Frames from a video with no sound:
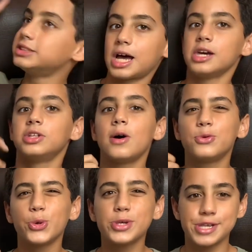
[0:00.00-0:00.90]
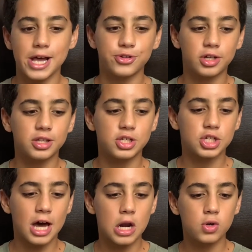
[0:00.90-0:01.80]
I love to exaggerate the
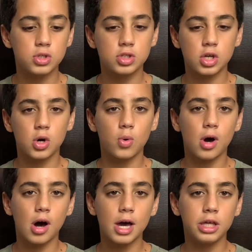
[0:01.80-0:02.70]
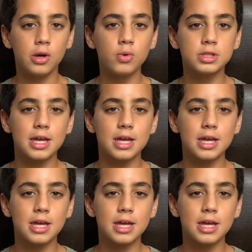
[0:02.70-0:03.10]
shadows, so I use